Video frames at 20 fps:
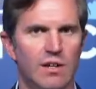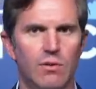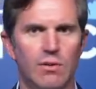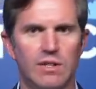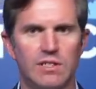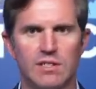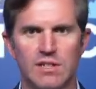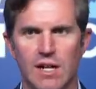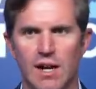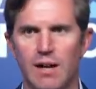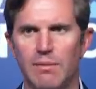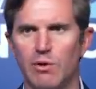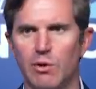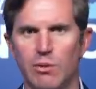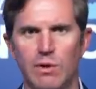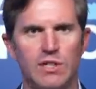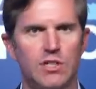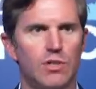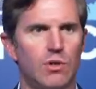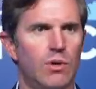You know, it's time
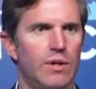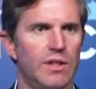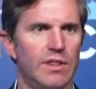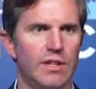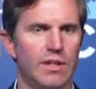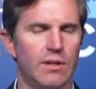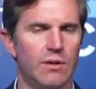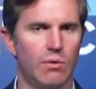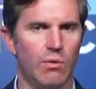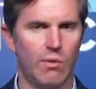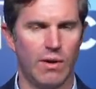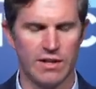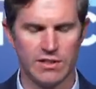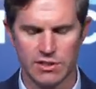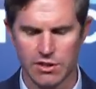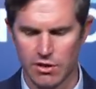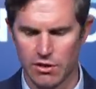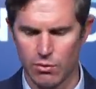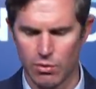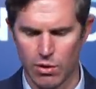that we join the
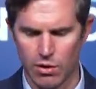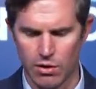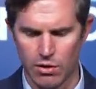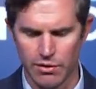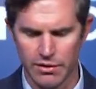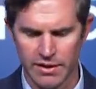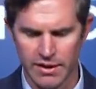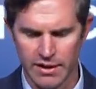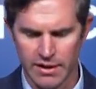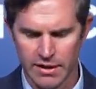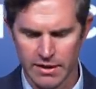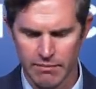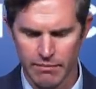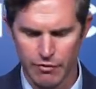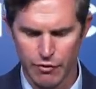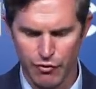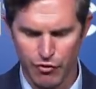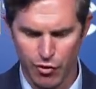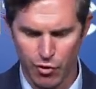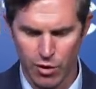rest of the world
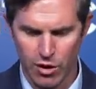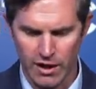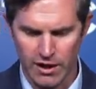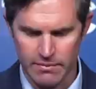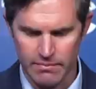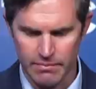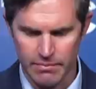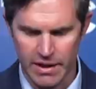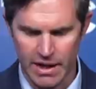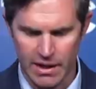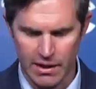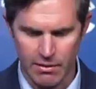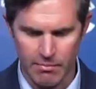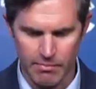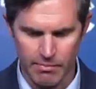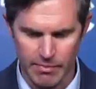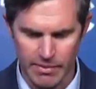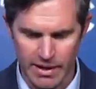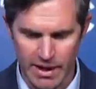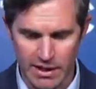for it.
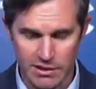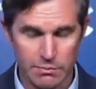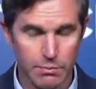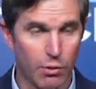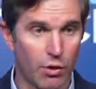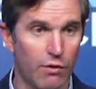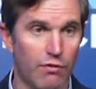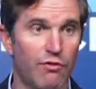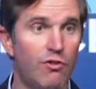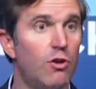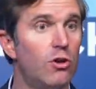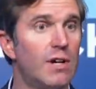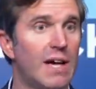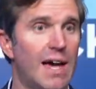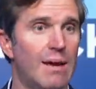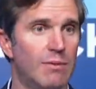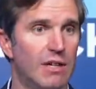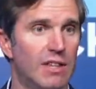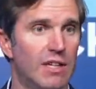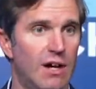I support full
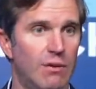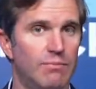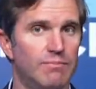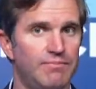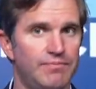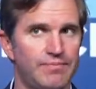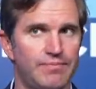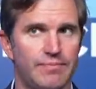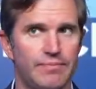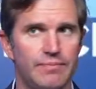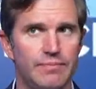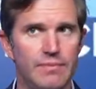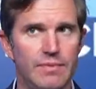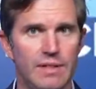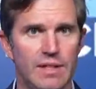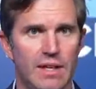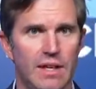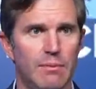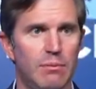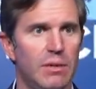gaming, though,
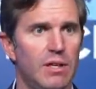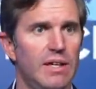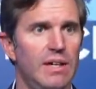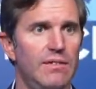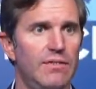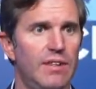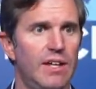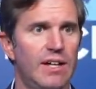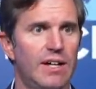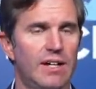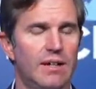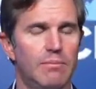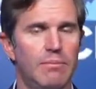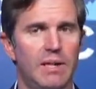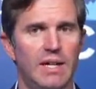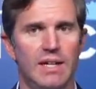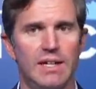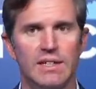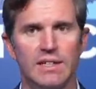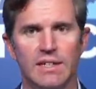and believe that it
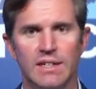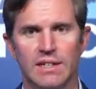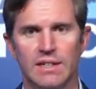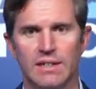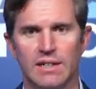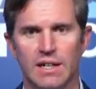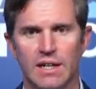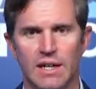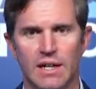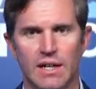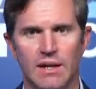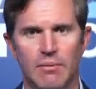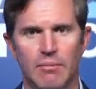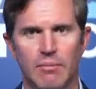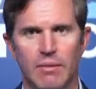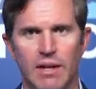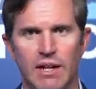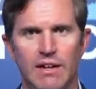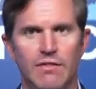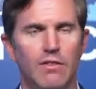could be
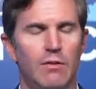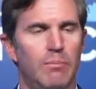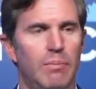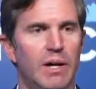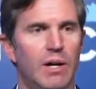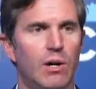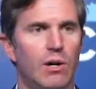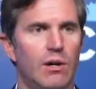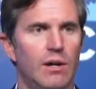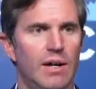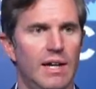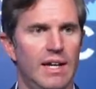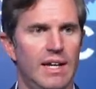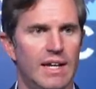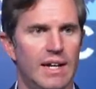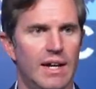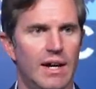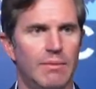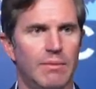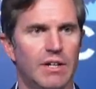an even bigger
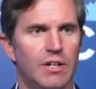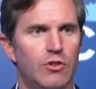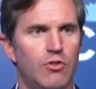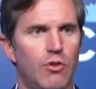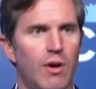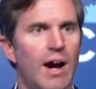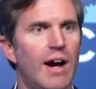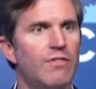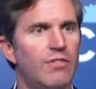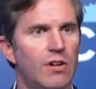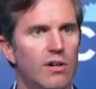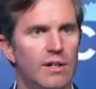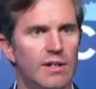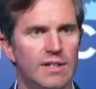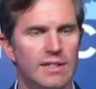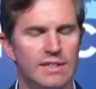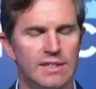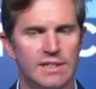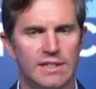economic driver.